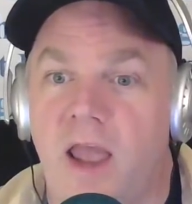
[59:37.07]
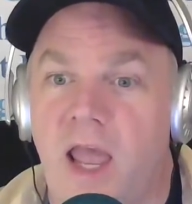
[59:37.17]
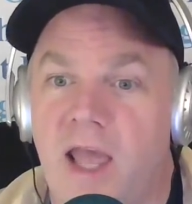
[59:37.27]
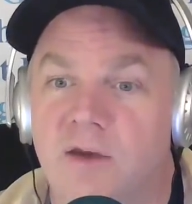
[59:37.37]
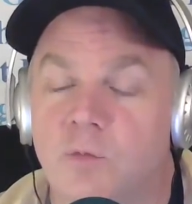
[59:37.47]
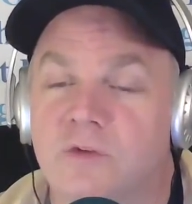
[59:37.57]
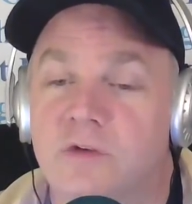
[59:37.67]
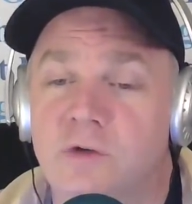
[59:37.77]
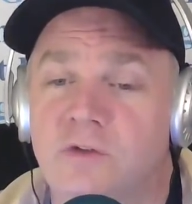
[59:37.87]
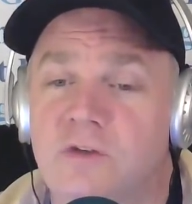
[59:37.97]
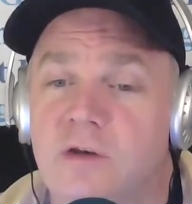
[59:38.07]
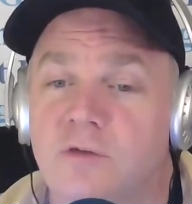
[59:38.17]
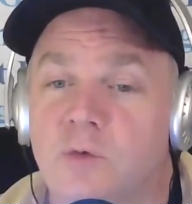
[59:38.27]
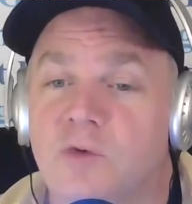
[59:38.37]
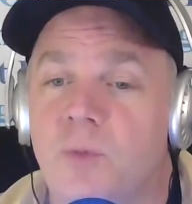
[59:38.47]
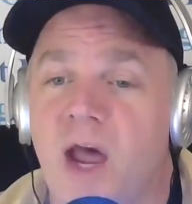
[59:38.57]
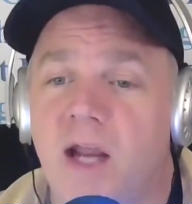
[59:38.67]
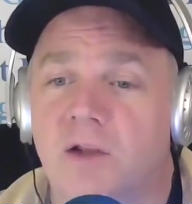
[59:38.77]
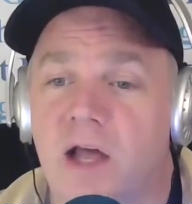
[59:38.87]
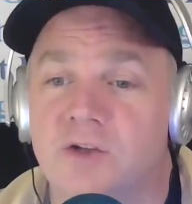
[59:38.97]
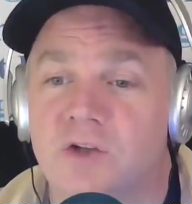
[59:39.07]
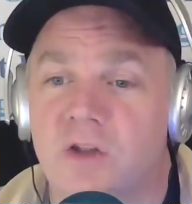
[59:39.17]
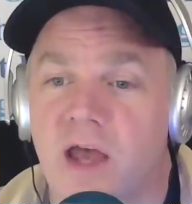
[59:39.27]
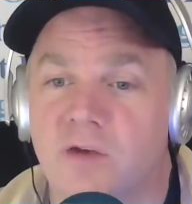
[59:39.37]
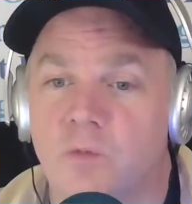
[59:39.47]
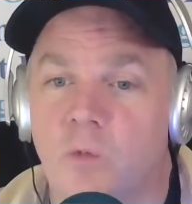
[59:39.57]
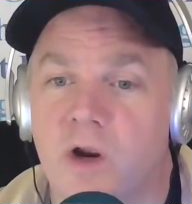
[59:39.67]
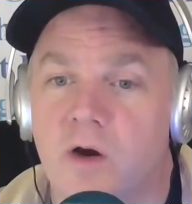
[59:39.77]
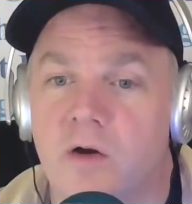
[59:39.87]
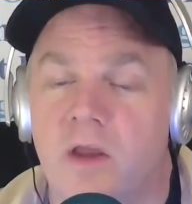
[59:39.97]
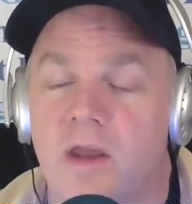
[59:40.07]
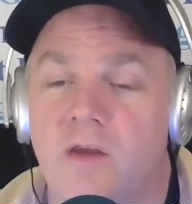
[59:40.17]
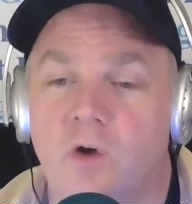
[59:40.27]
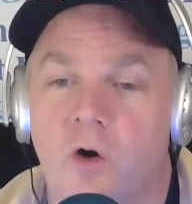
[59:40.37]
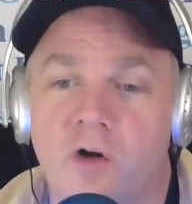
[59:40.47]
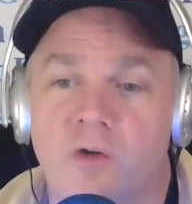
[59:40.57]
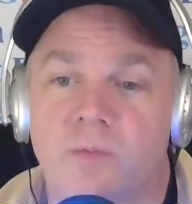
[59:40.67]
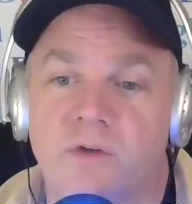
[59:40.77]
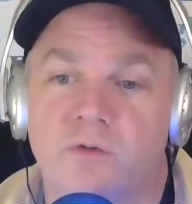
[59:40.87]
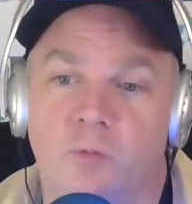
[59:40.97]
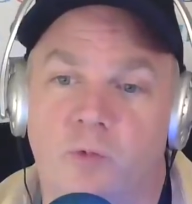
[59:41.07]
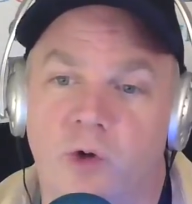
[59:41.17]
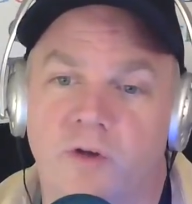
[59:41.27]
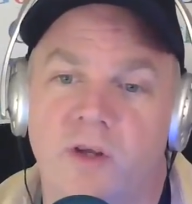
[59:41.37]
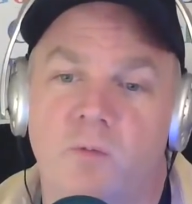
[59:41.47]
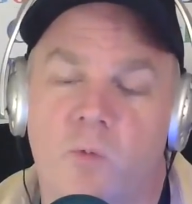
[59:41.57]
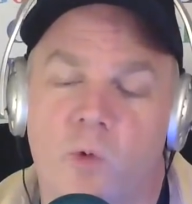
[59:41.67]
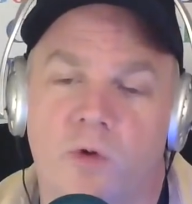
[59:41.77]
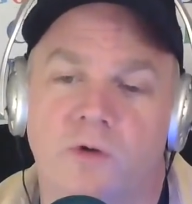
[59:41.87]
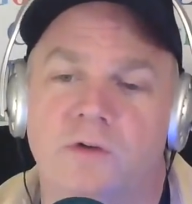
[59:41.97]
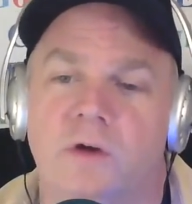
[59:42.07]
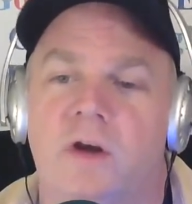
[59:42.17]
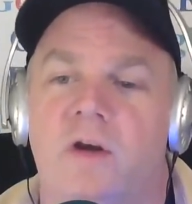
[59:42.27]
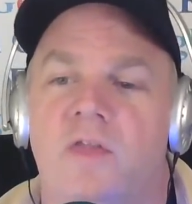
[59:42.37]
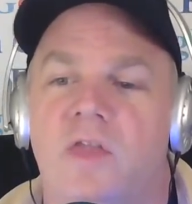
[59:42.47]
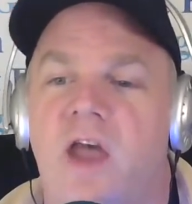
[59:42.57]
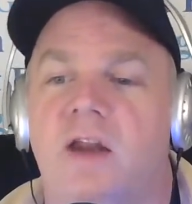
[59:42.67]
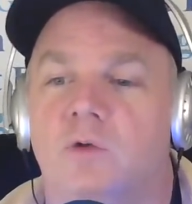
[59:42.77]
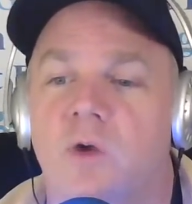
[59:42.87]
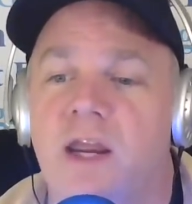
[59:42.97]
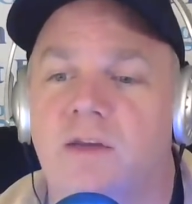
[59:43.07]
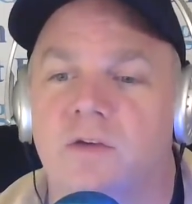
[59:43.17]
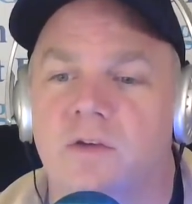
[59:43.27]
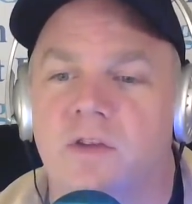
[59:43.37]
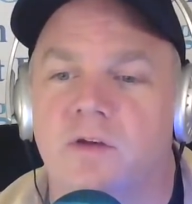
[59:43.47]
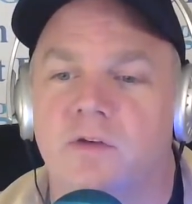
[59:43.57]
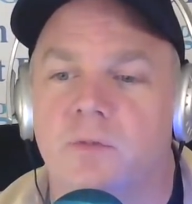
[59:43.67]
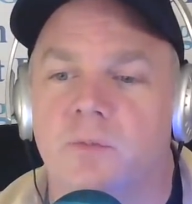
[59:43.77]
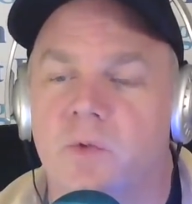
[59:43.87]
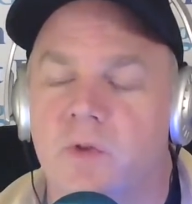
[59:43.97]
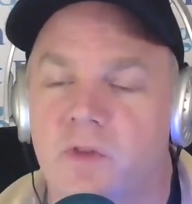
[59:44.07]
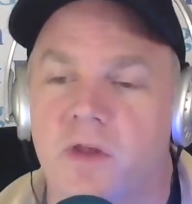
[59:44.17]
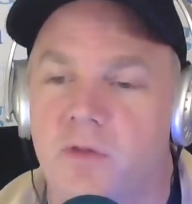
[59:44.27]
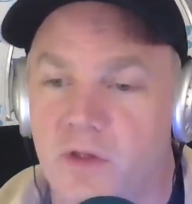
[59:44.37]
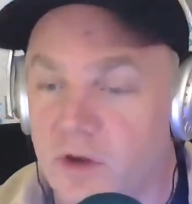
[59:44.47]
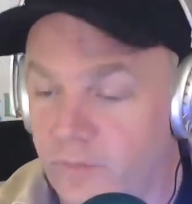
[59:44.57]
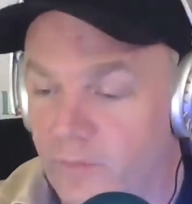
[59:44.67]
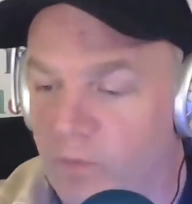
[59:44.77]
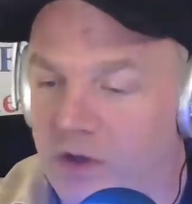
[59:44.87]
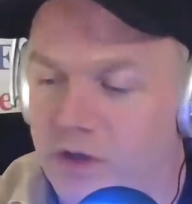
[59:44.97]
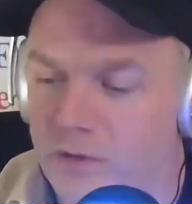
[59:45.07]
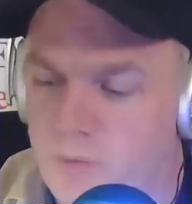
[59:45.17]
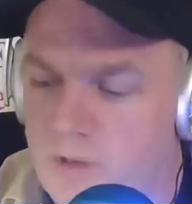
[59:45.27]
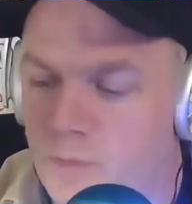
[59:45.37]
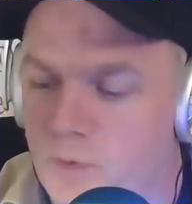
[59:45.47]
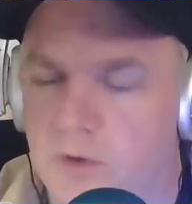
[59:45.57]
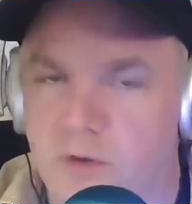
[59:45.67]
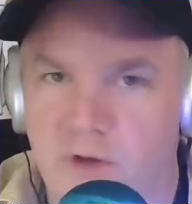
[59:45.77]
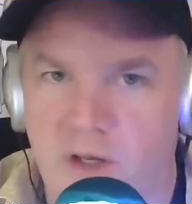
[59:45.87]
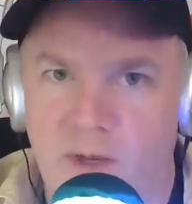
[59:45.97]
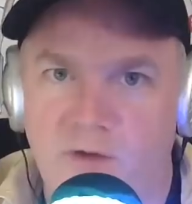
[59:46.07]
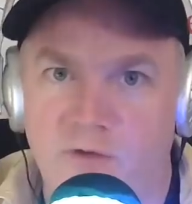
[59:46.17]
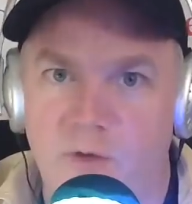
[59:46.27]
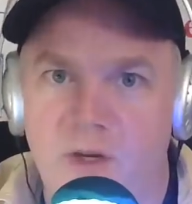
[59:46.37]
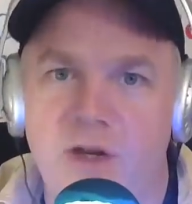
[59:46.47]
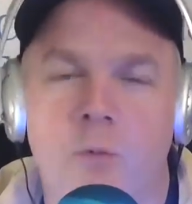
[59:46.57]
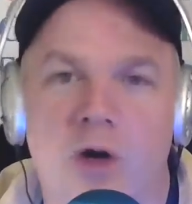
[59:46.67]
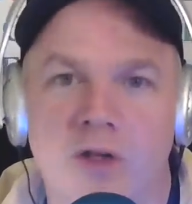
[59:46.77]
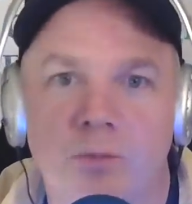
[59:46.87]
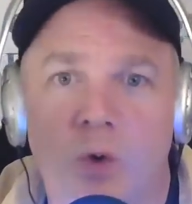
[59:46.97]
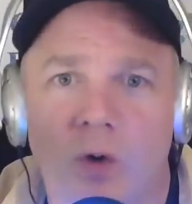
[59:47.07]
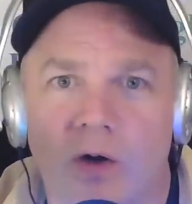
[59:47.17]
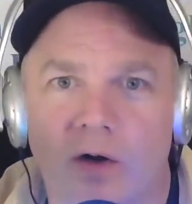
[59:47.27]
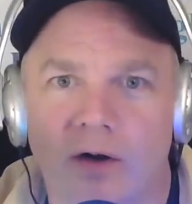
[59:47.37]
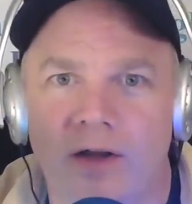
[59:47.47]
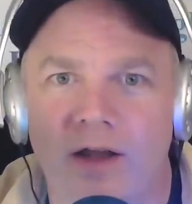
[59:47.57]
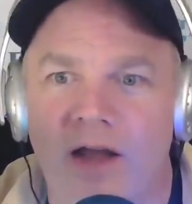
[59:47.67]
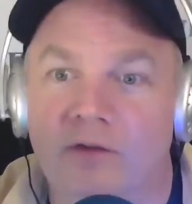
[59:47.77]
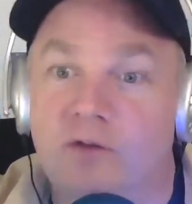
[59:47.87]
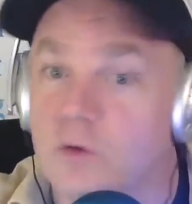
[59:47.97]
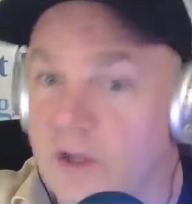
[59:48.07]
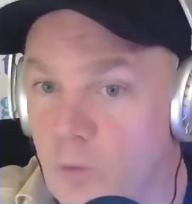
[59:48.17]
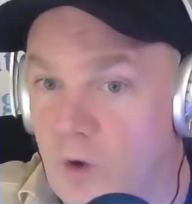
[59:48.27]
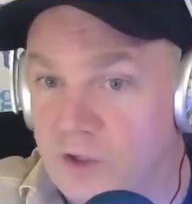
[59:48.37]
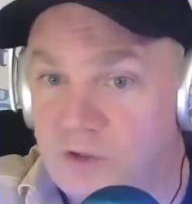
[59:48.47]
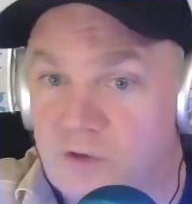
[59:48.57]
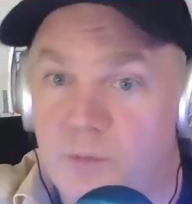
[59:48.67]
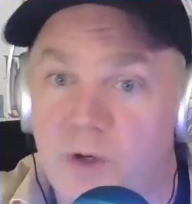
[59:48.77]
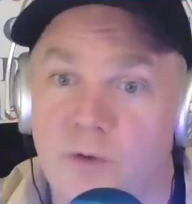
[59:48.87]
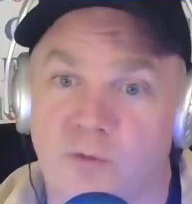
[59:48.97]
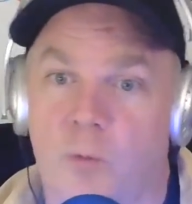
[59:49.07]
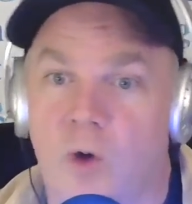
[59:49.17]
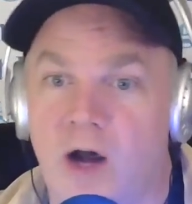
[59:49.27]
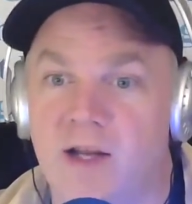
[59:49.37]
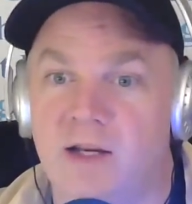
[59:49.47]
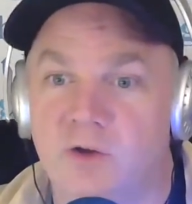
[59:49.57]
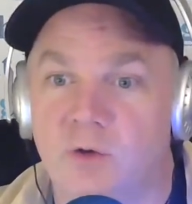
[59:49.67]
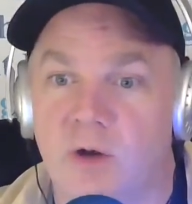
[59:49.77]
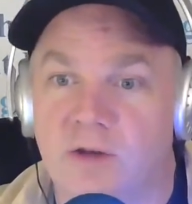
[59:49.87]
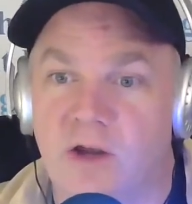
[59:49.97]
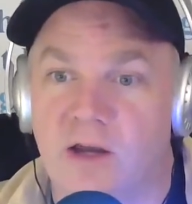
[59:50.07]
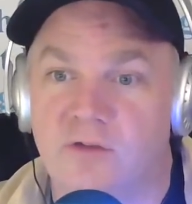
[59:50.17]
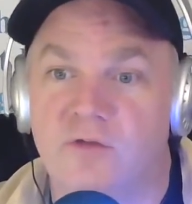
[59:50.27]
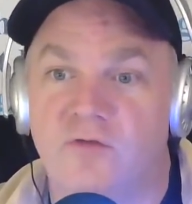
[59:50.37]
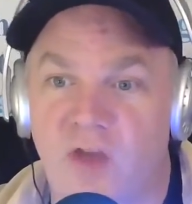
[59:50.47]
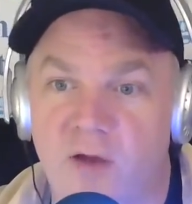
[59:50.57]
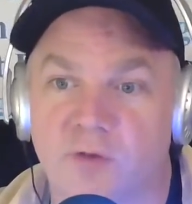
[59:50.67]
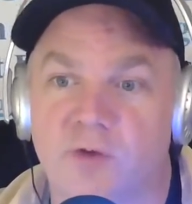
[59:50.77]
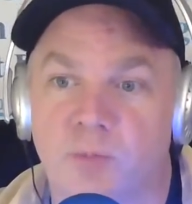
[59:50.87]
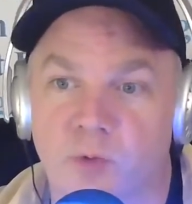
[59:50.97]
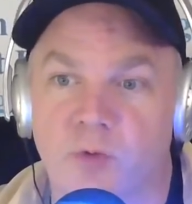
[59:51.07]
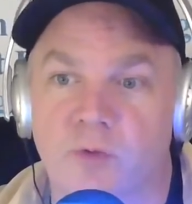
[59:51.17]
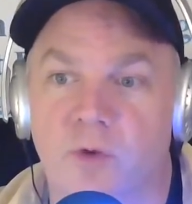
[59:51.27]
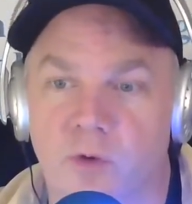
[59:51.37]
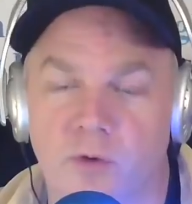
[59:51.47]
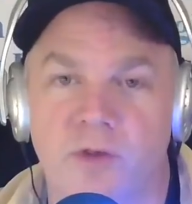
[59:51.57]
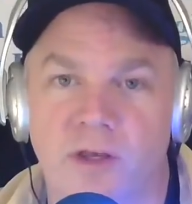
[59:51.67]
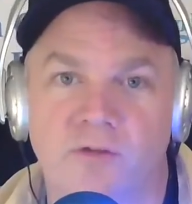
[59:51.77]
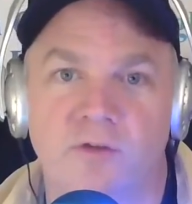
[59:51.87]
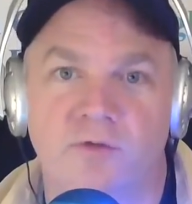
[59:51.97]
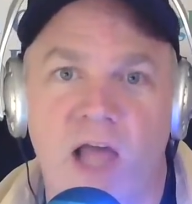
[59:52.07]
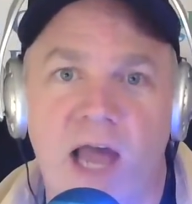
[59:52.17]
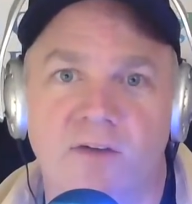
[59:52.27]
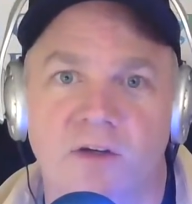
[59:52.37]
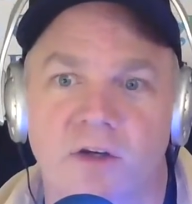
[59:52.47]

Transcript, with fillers: And what's interesting is there was a backlash to that where his arguments really weren't that great. that the the um, the people in mainstream media wanted more. And so like Washington Post, why Neil deGrasse Tyson failed to prove Earth isn't flat.